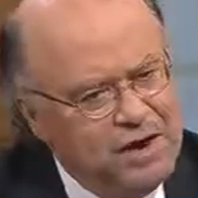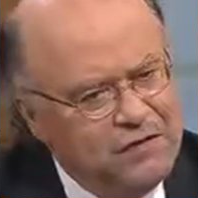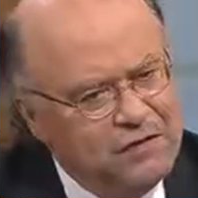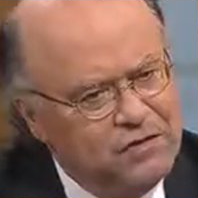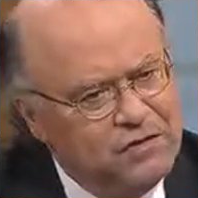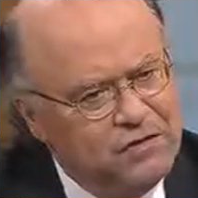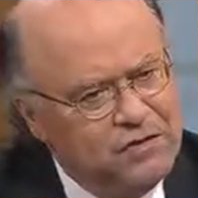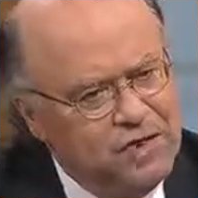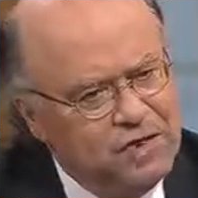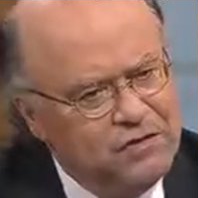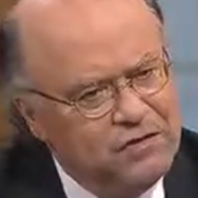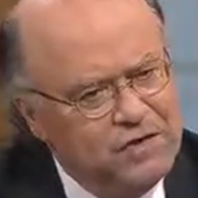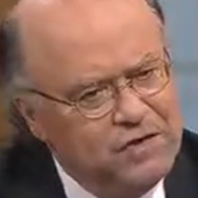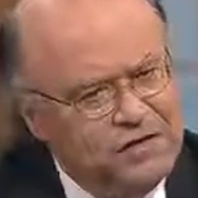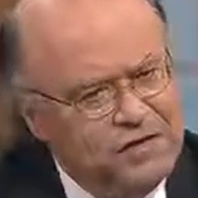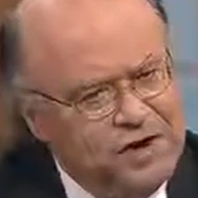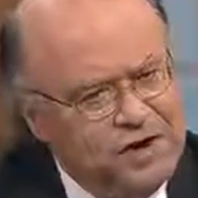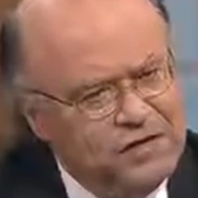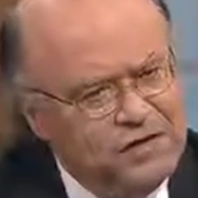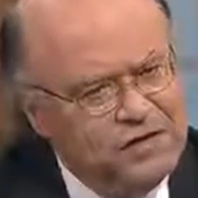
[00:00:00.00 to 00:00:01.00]
selection
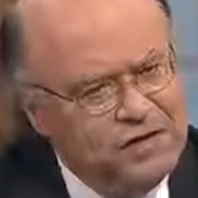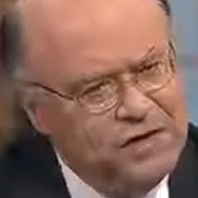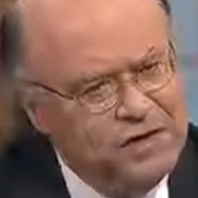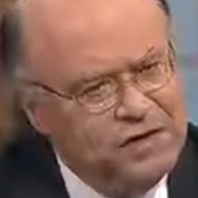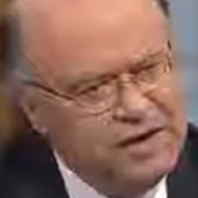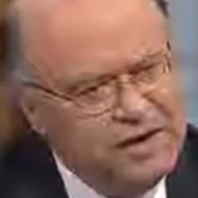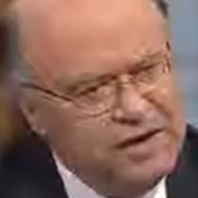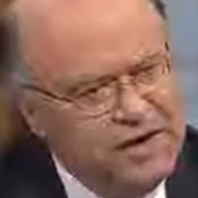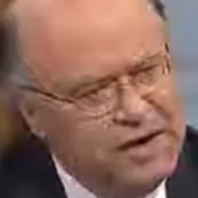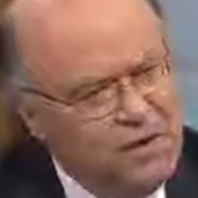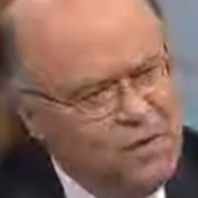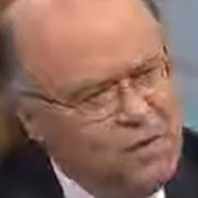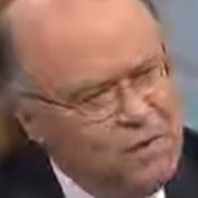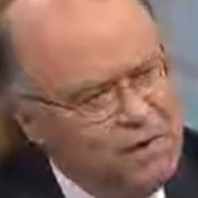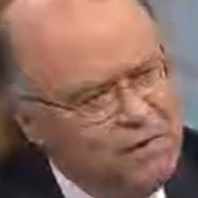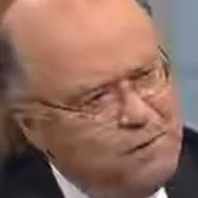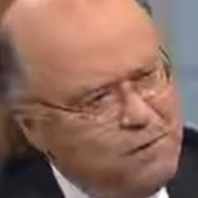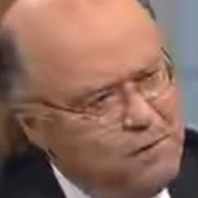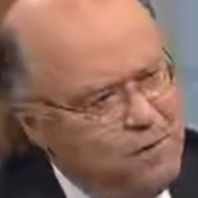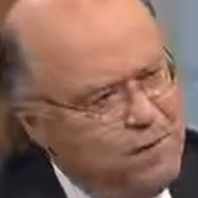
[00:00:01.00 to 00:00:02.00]
is actually taking
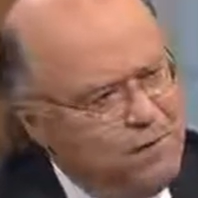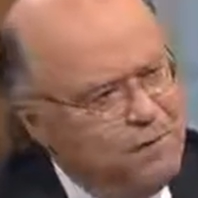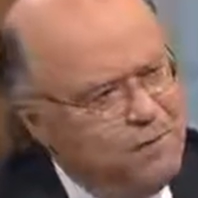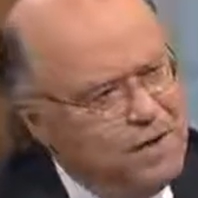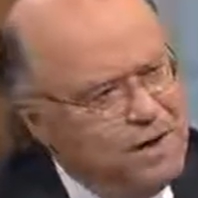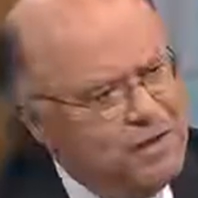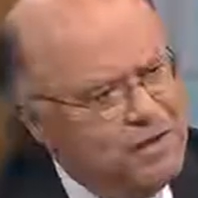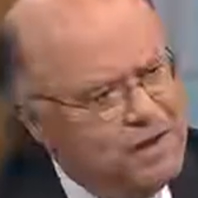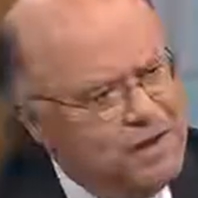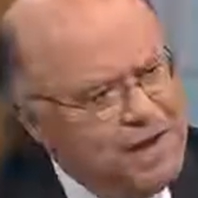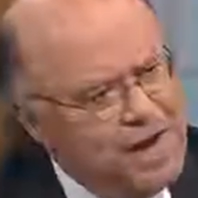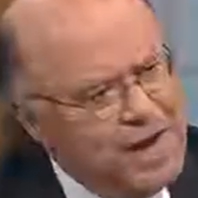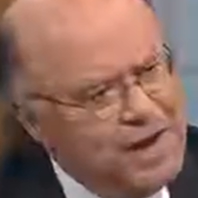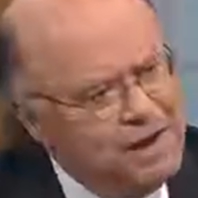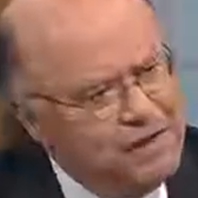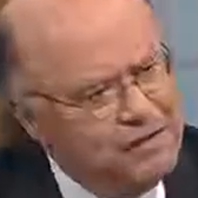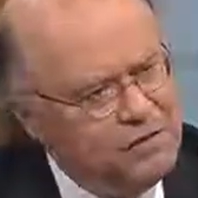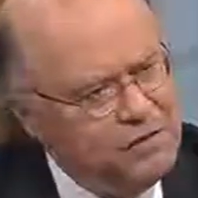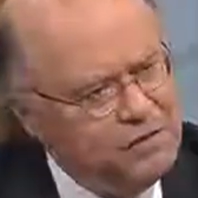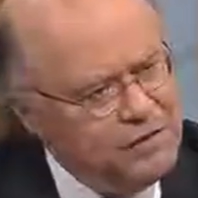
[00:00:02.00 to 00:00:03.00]
away from rather than
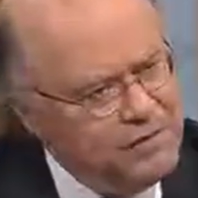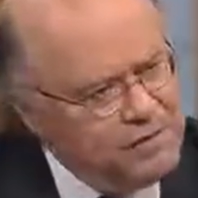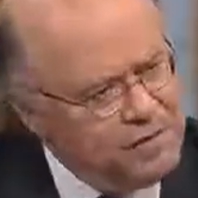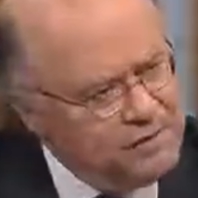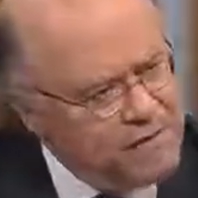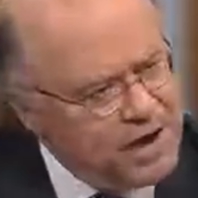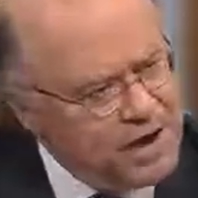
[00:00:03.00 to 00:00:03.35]
adding to it. Have I